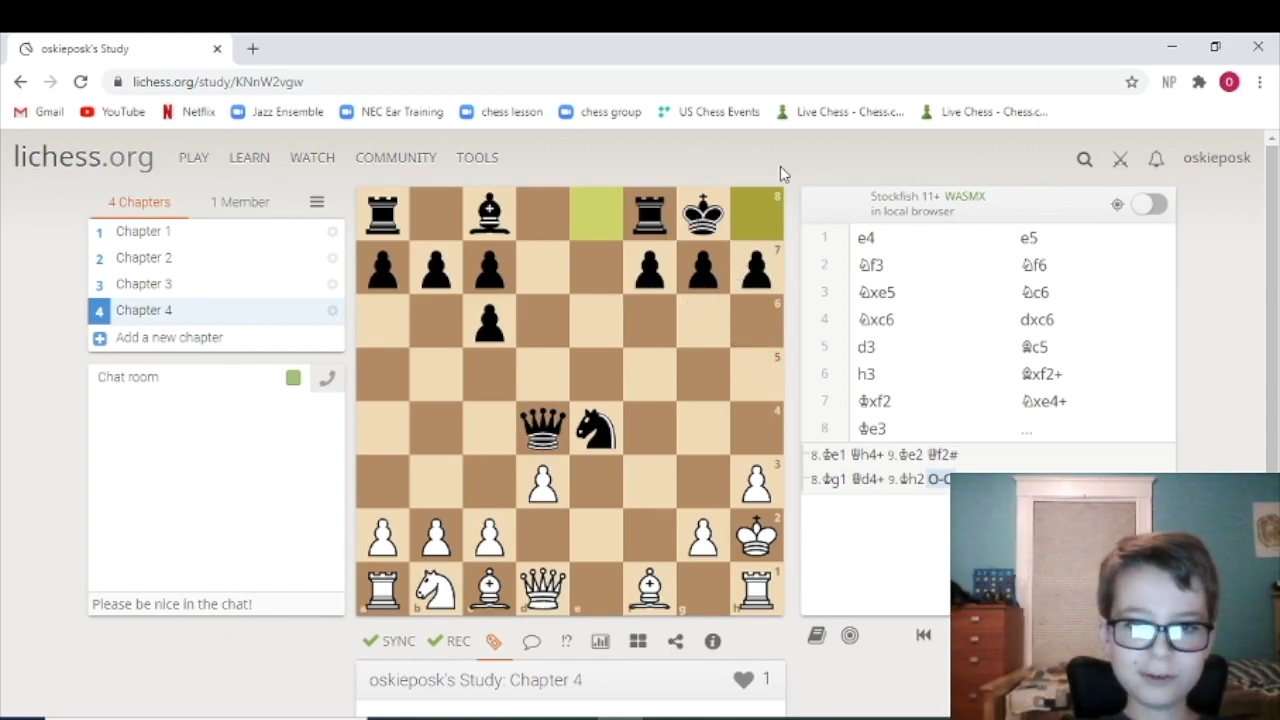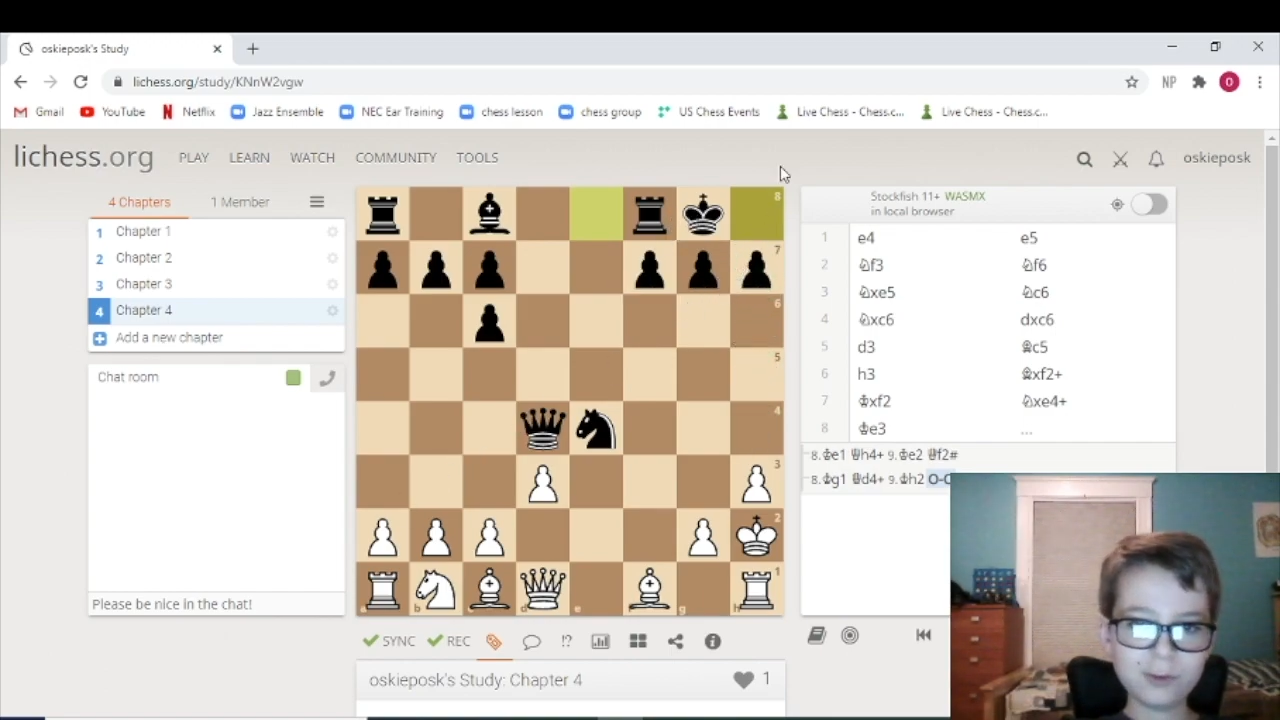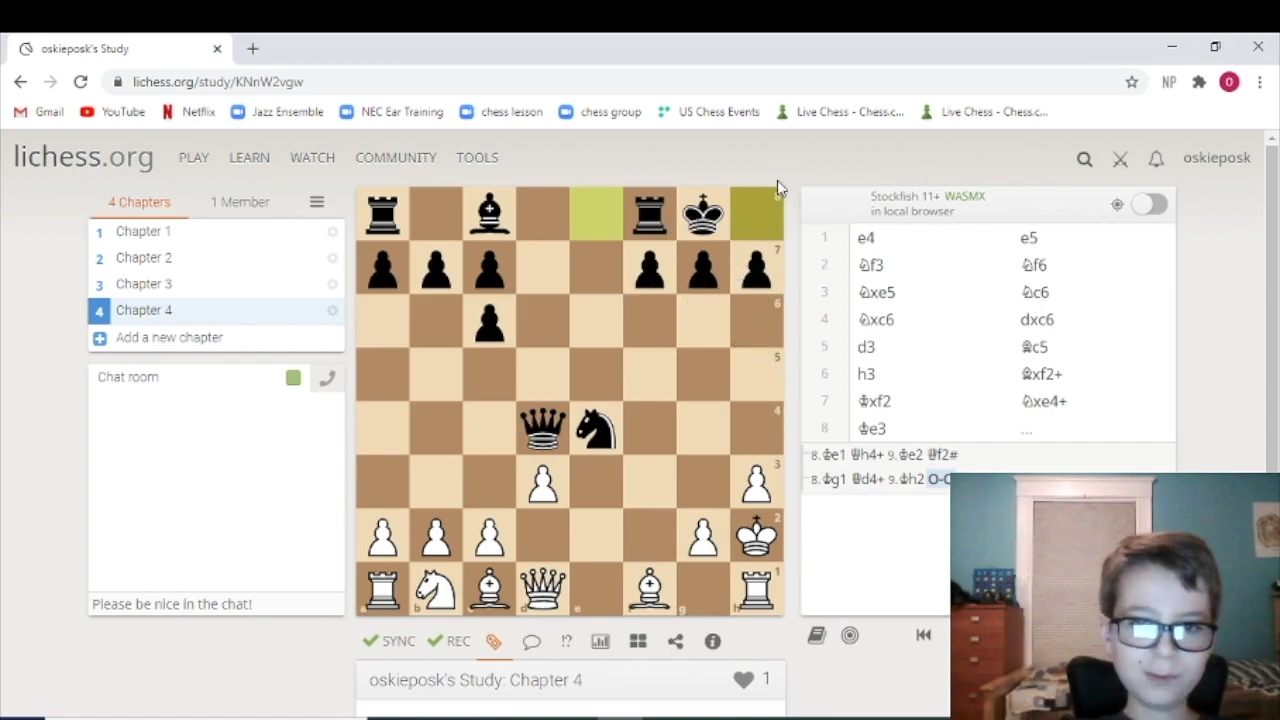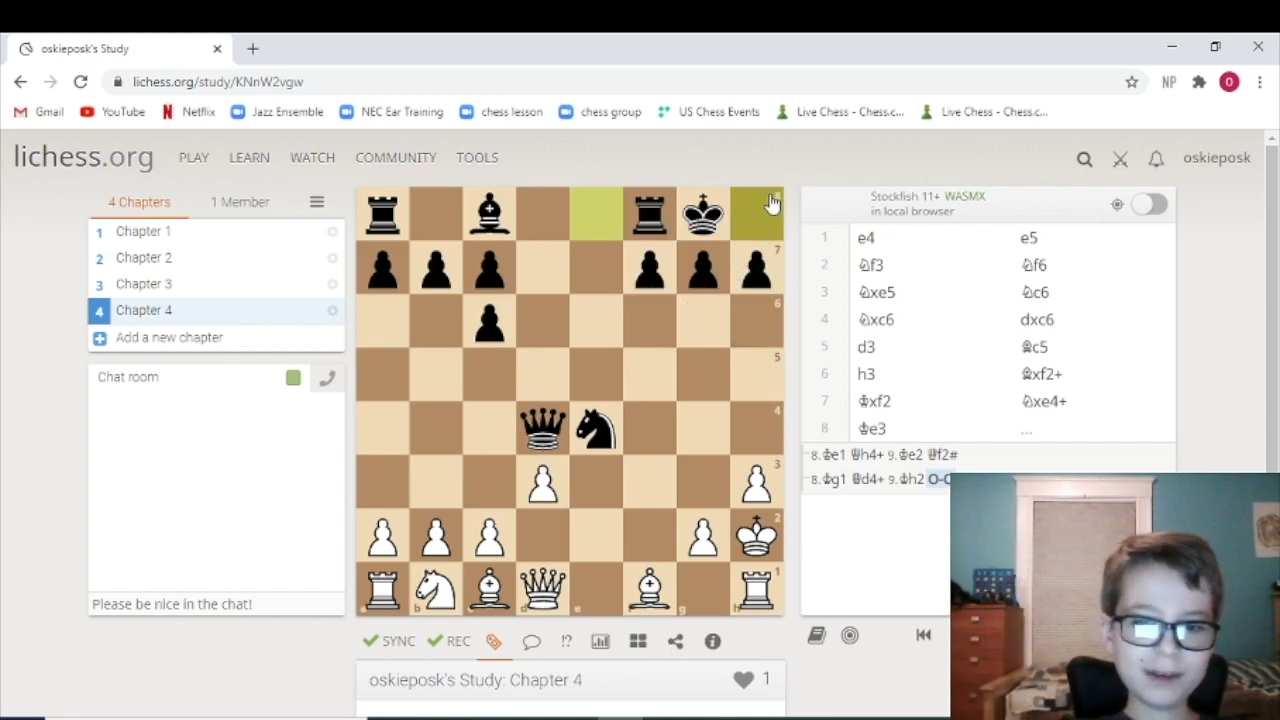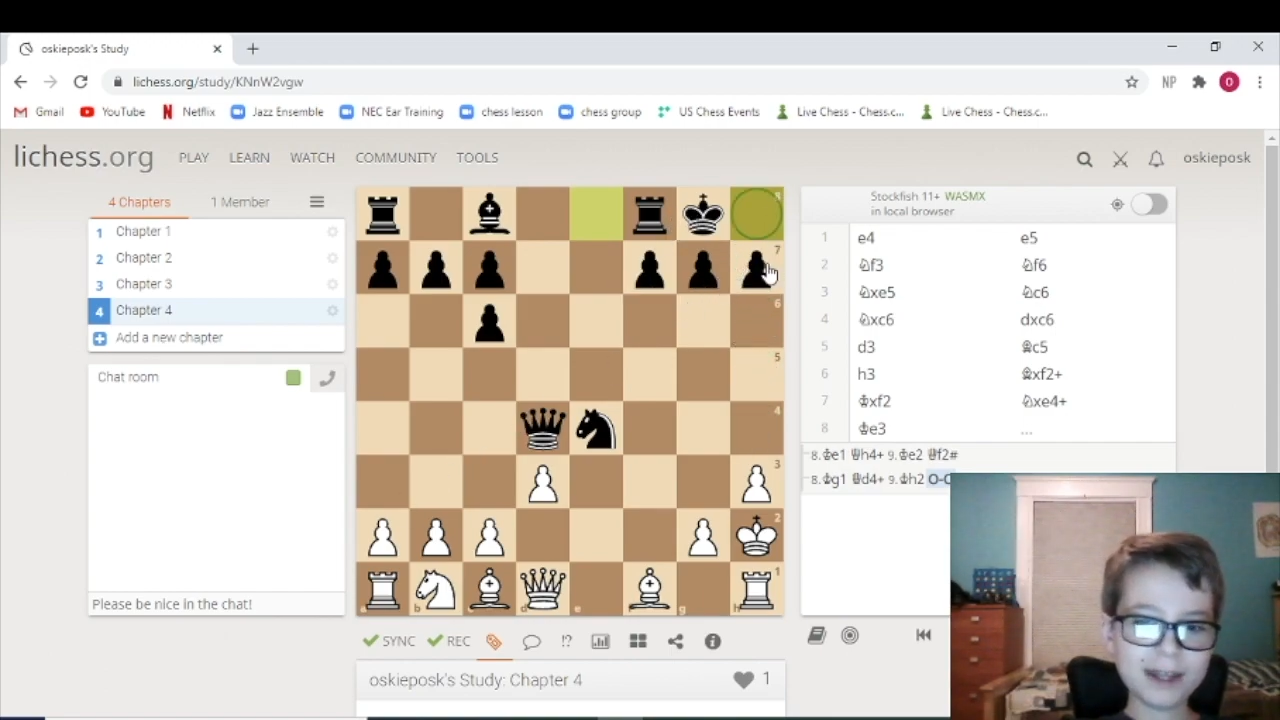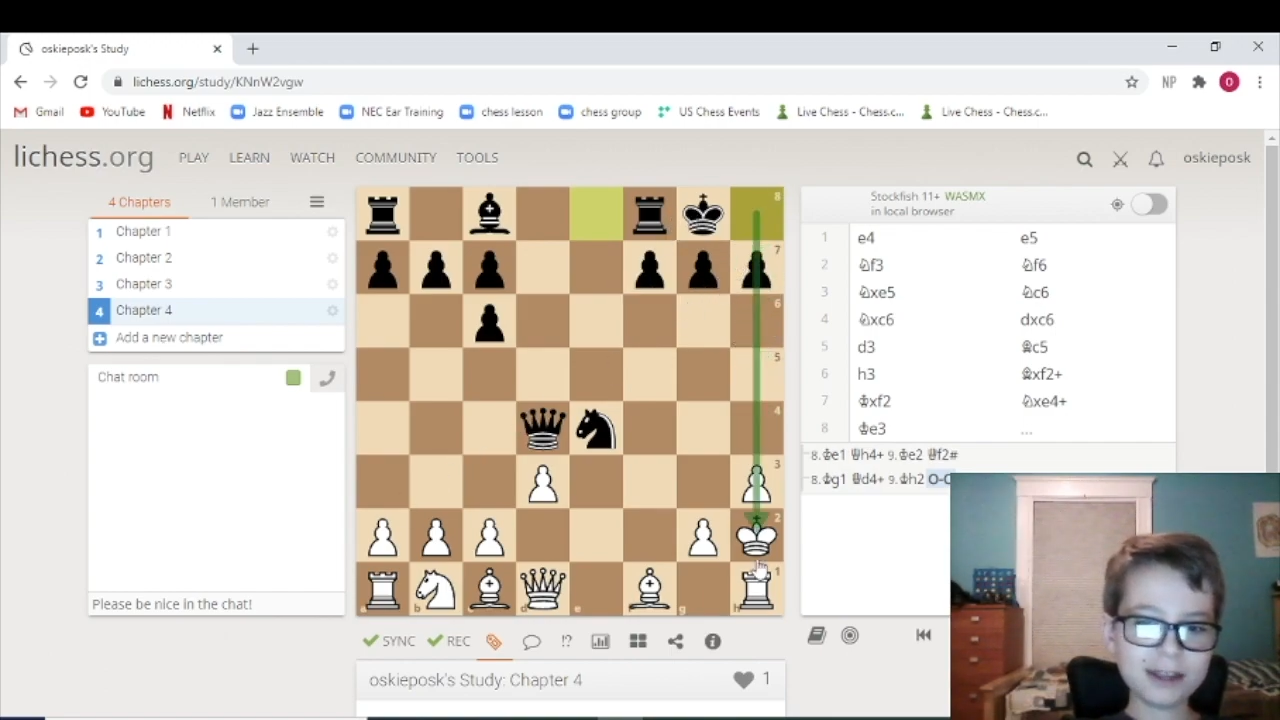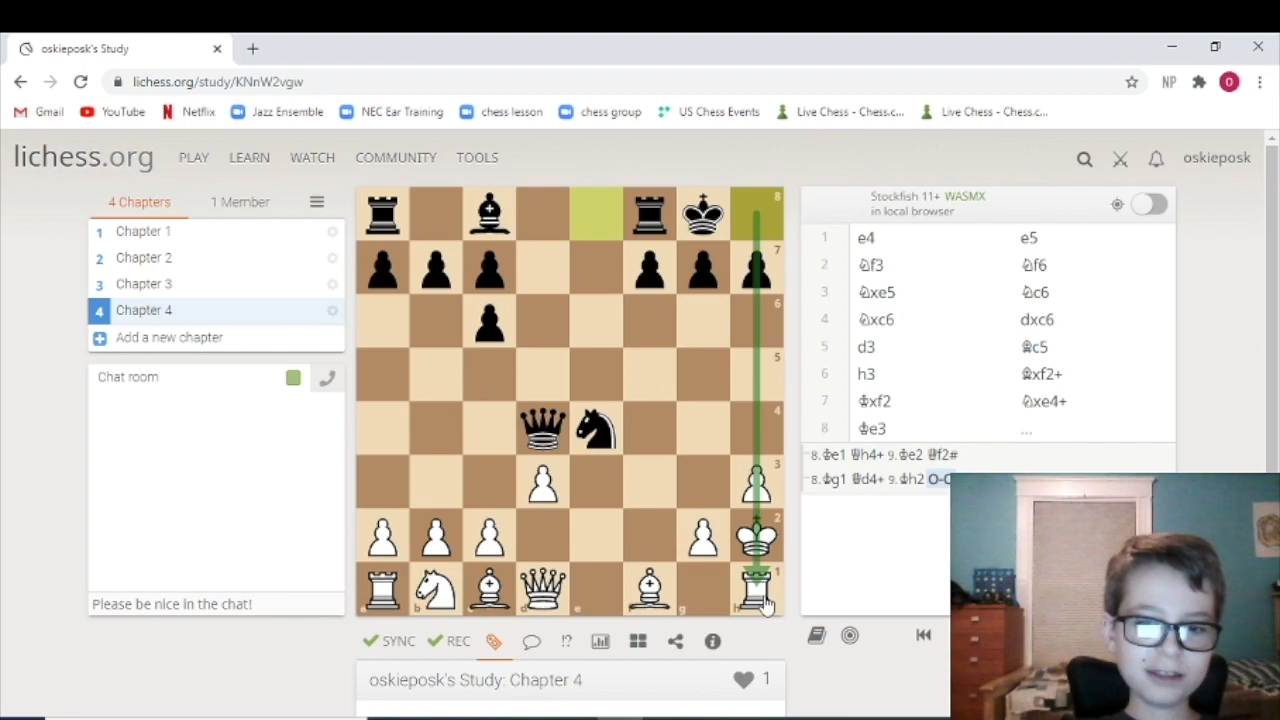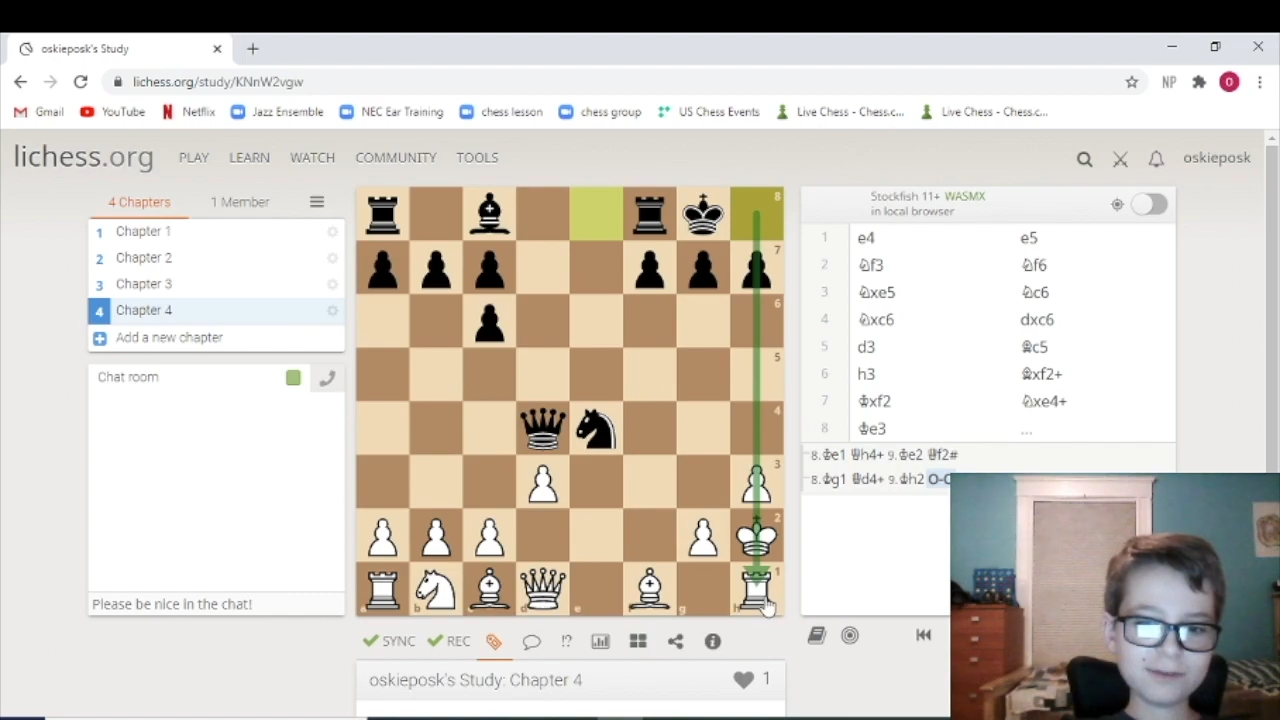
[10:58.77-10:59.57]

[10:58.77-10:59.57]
open h